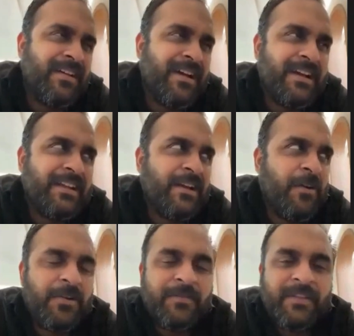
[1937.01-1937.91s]
I think
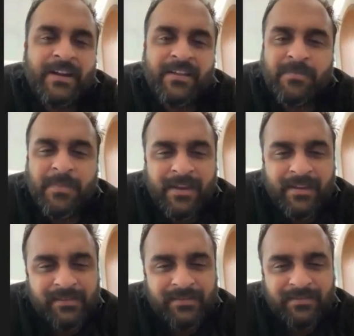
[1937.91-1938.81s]
all of that is
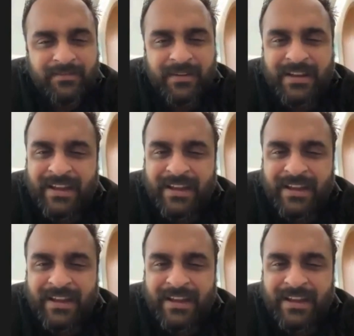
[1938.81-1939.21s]
BS. The